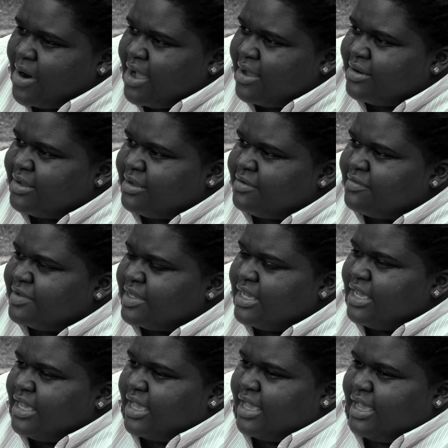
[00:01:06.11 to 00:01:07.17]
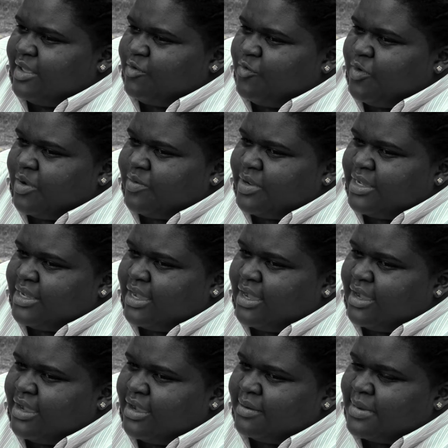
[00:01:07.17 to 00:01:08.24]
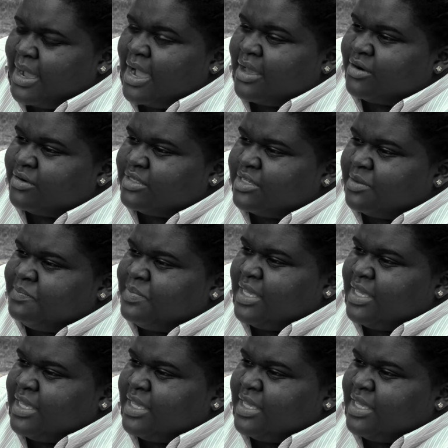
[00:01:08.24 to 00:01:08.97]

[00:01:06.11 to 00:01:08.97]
proud of and very um, honored to